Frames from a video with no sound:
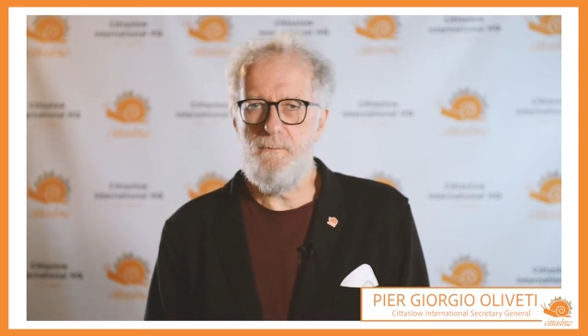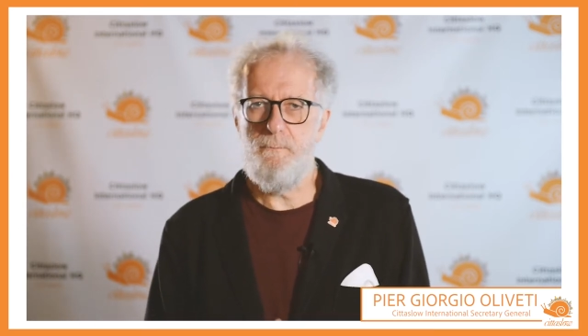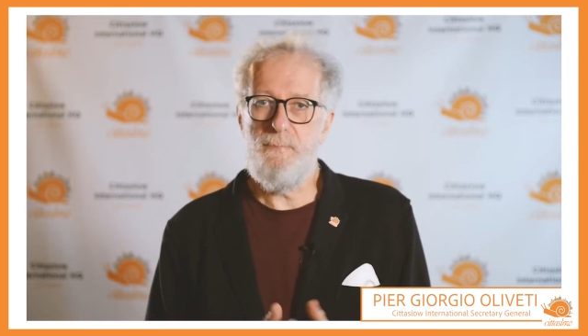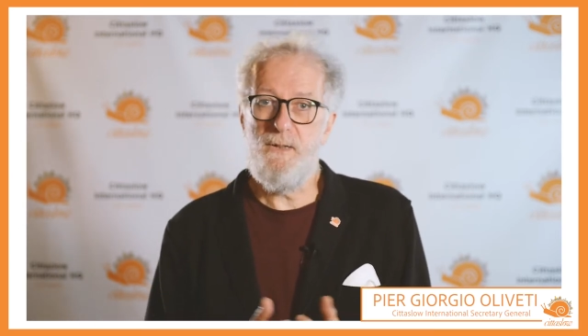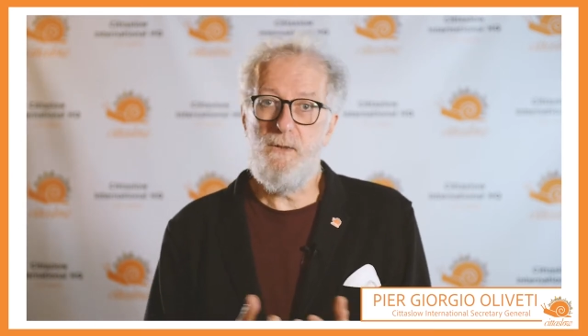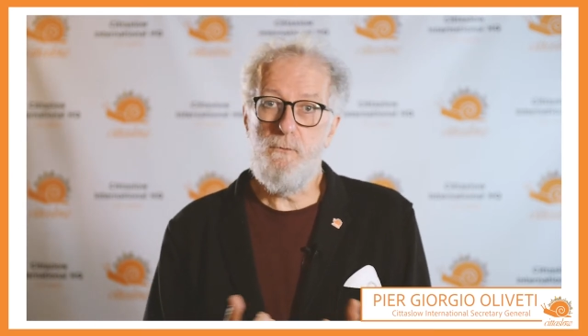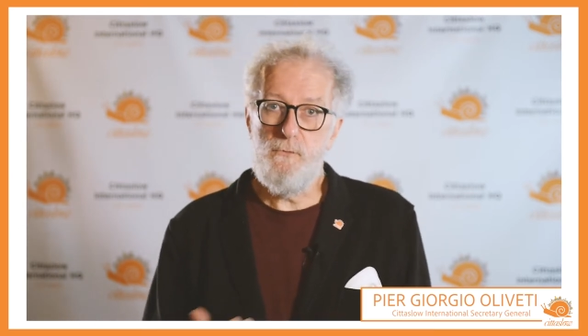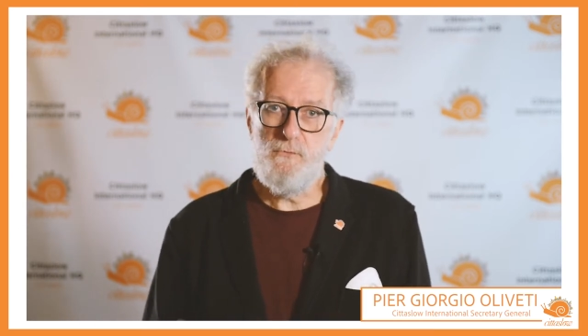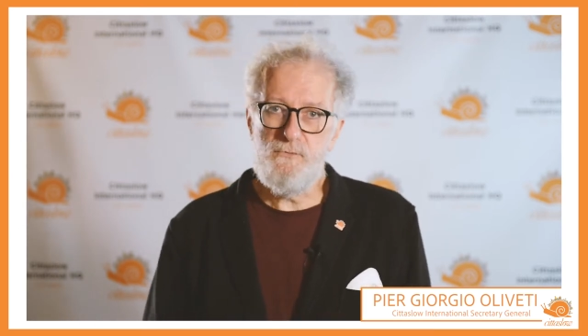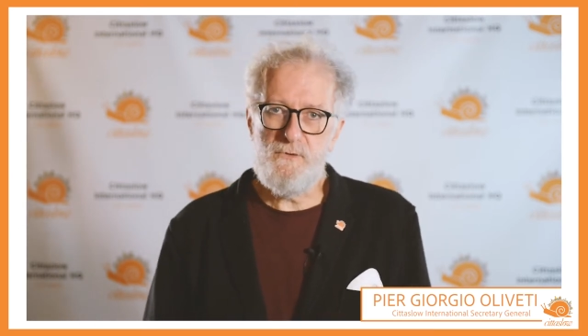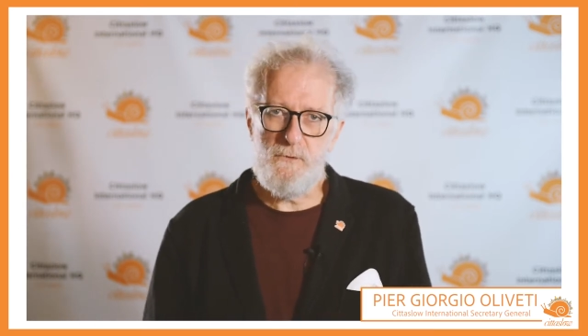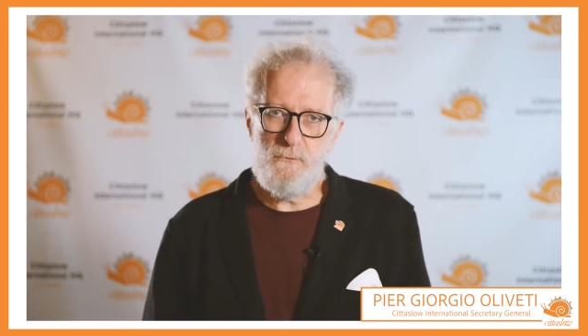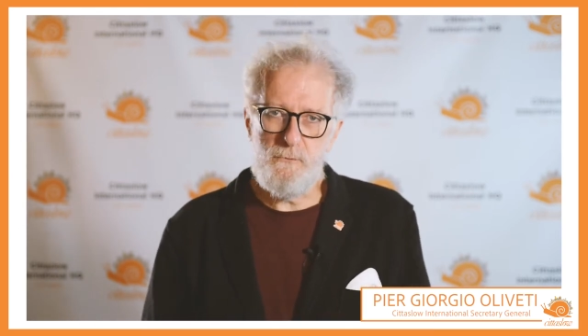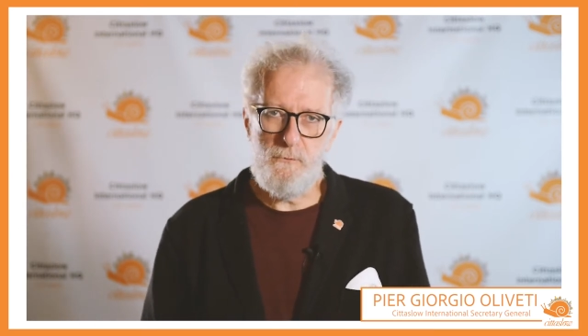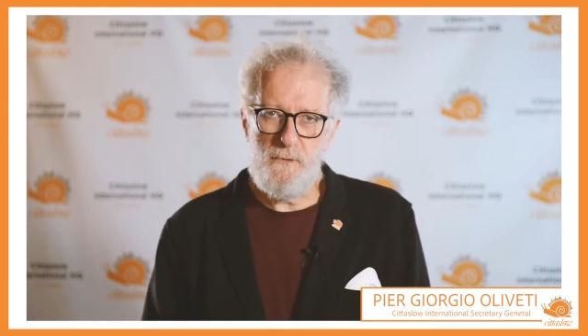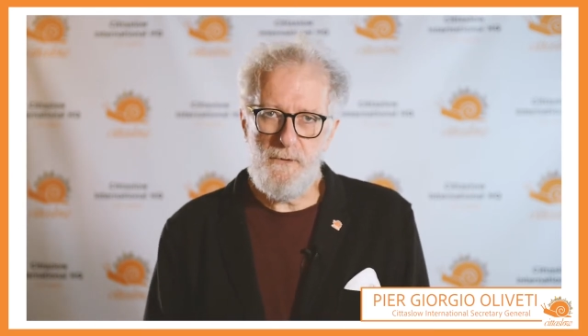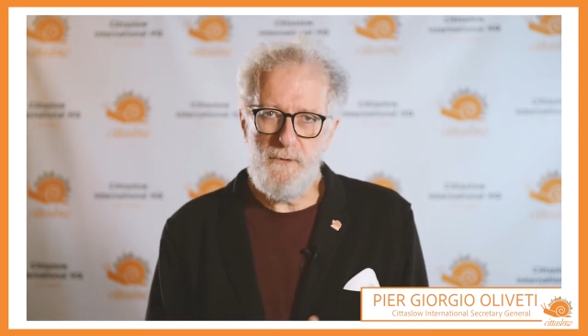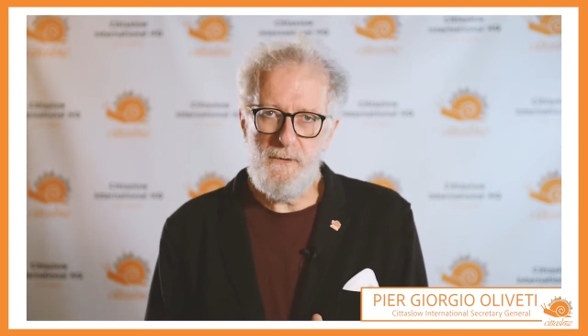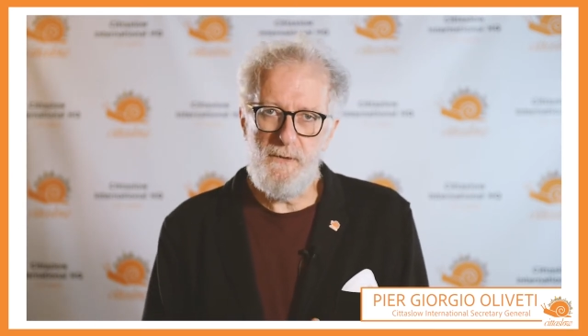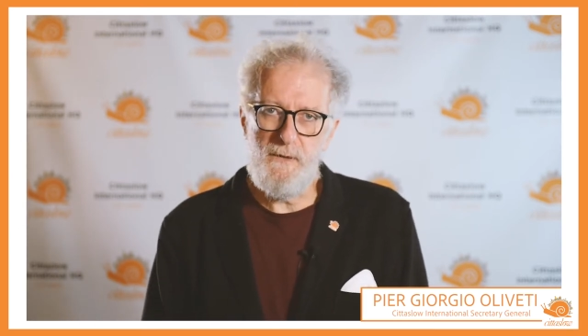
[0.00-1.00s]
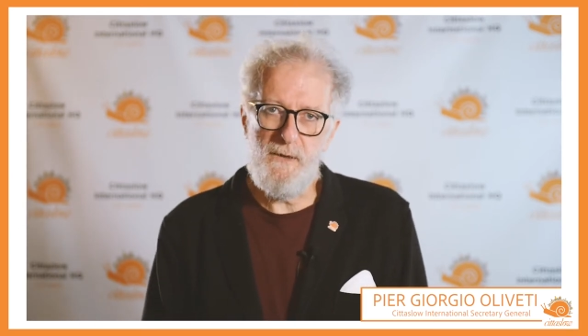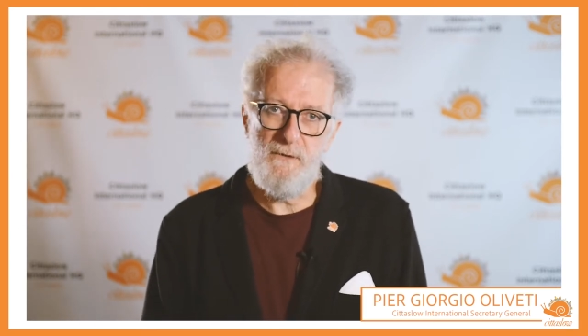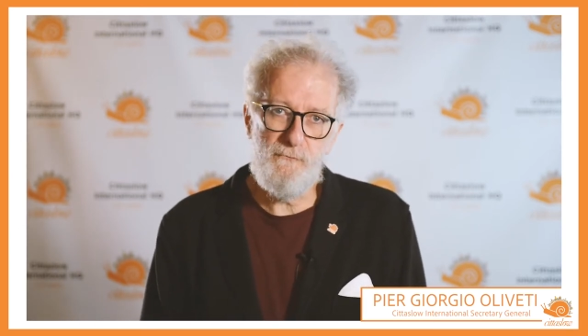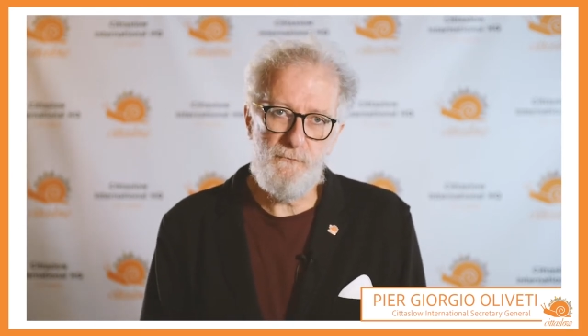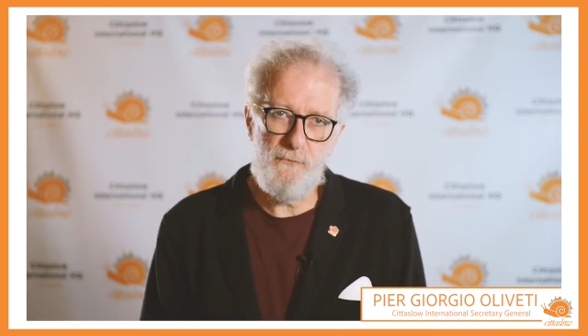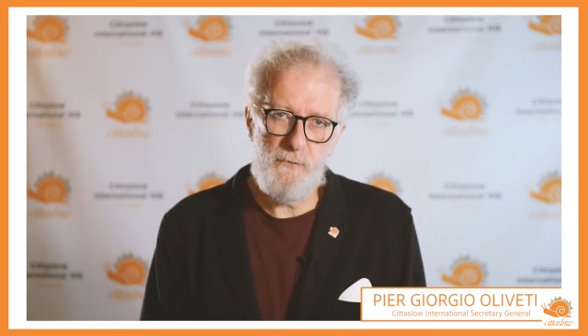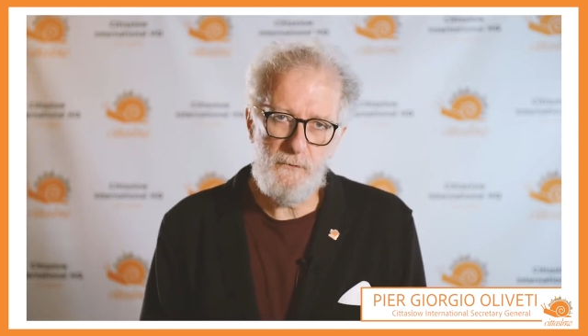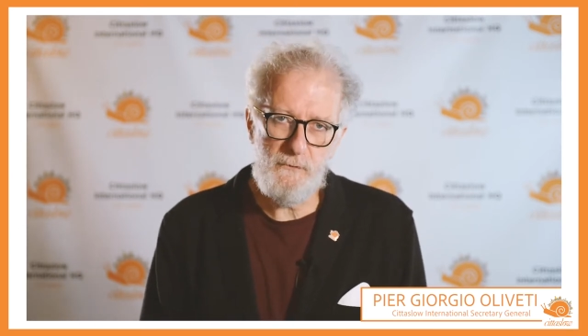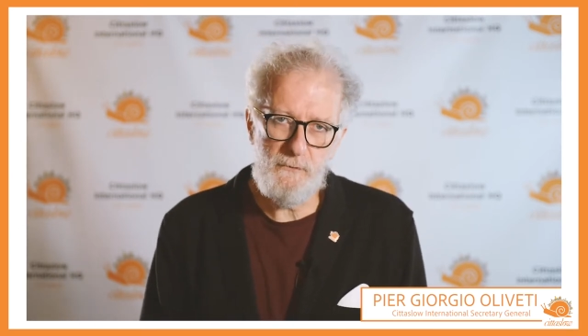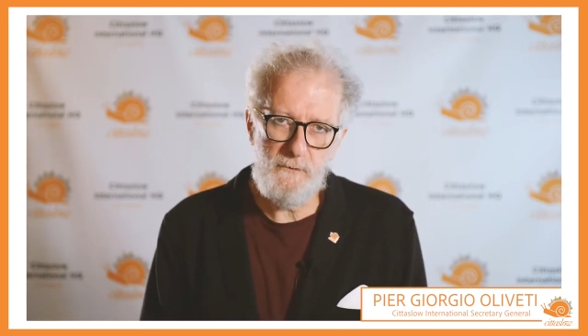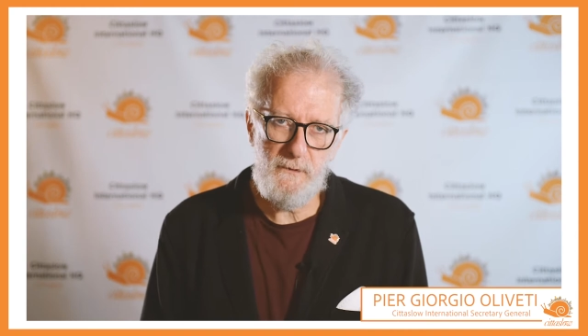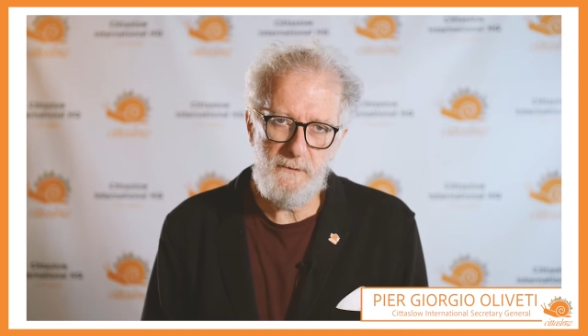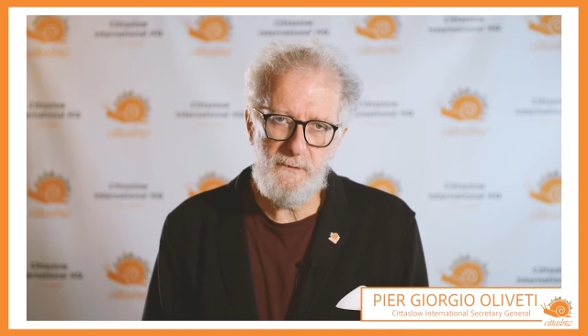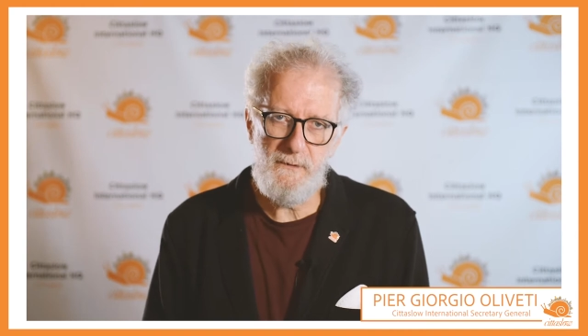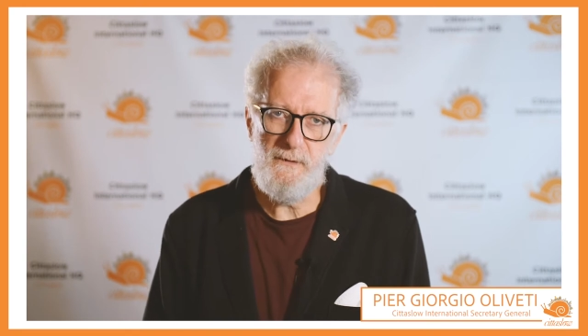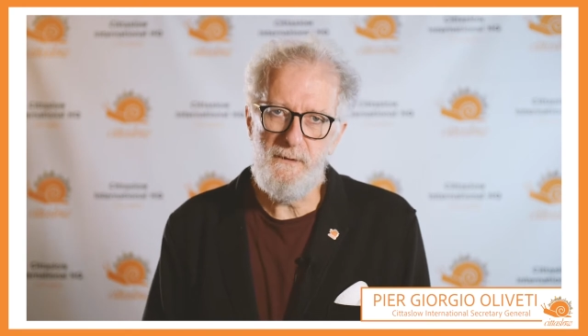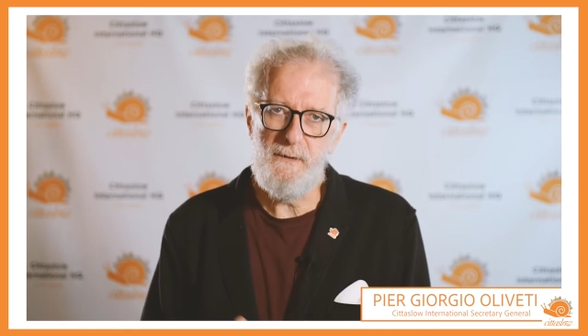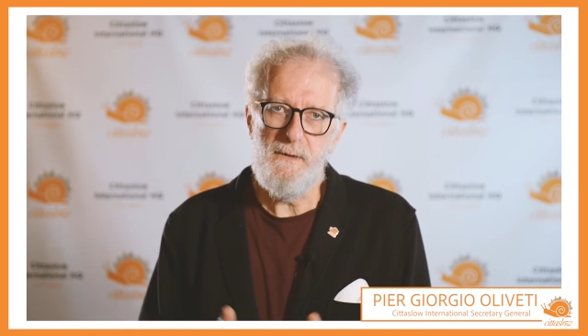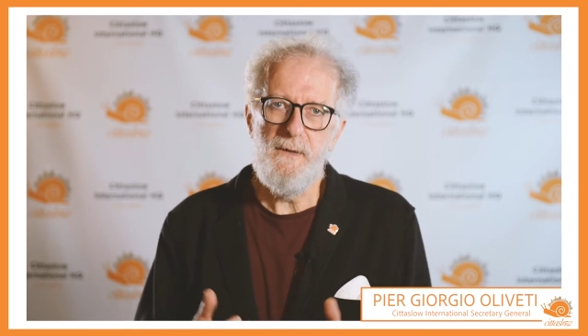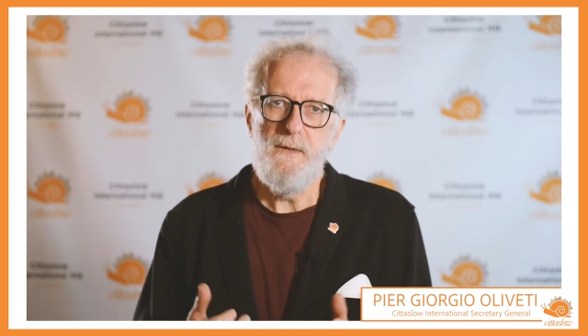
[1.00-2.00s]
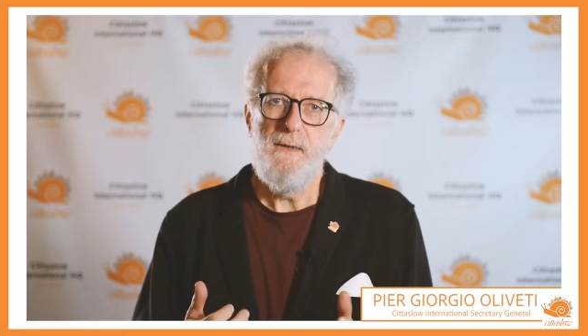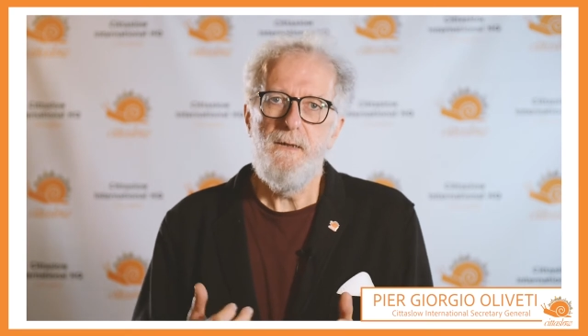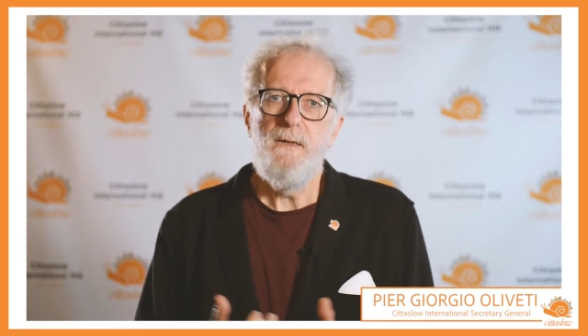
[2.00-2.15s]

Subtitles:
Paolo Saturnini, unfortunately,